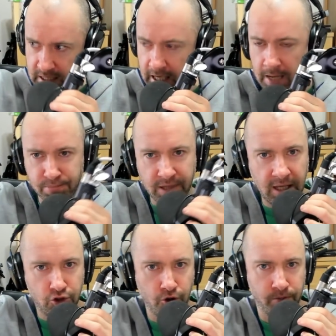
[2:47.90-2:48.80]
say I'm
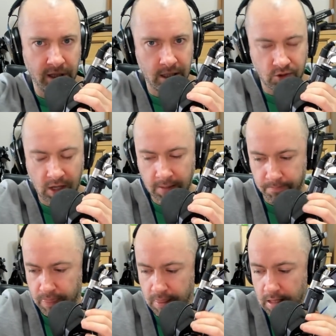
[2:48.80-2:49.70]
playing two players, right?
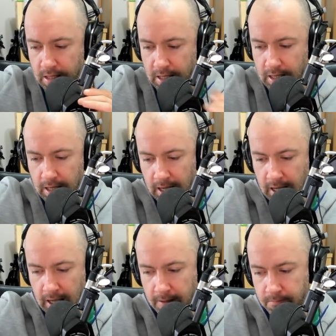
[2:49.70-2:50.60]

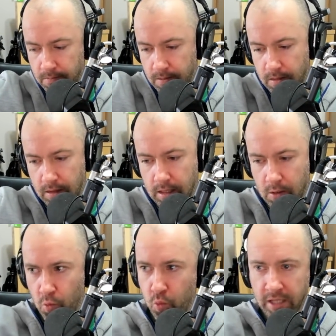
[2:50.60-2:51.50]
Um.
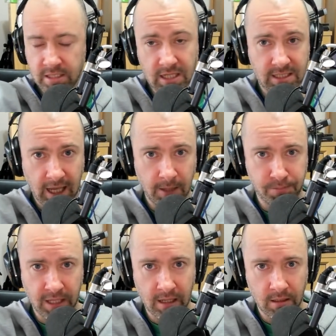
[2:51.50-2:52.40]
One's a
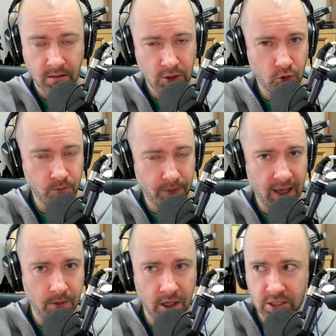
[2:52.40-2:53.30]
tight player, they don't
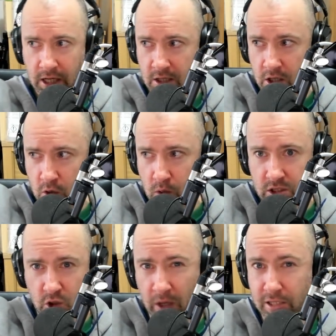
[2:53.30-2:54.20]
bet much, and the other
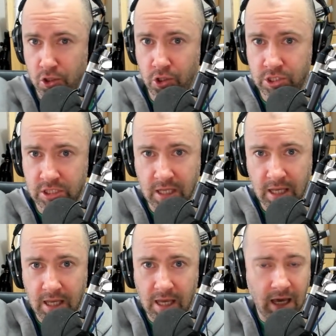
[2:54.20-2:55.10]
one's quite loose,
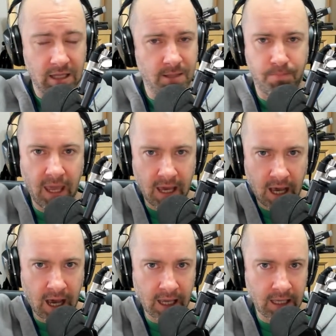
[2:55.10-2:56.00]
they bet
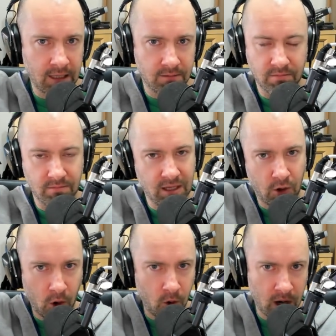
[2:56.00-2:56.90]
high, they
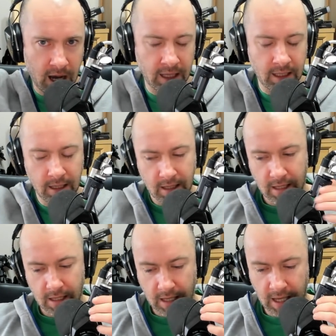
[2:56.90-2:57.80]
call high.
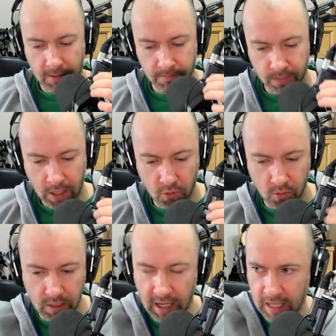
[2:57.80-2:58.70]
Um,
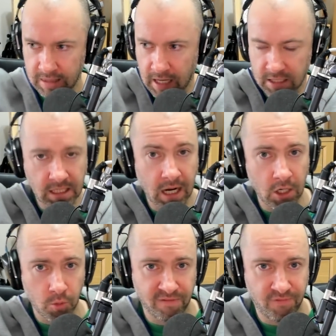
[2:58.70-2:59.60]
now, in that
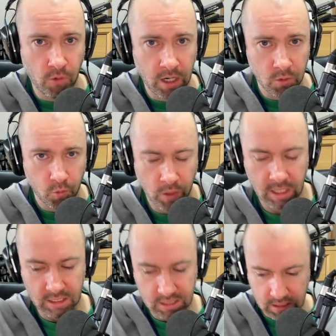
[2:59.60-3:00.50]
scenario before,
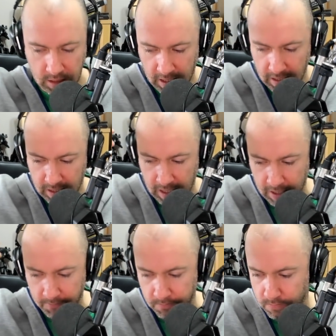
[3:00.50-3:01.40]
where it's like
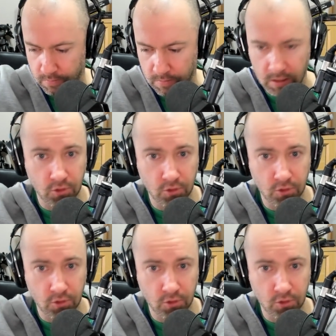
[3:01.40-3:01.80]
um,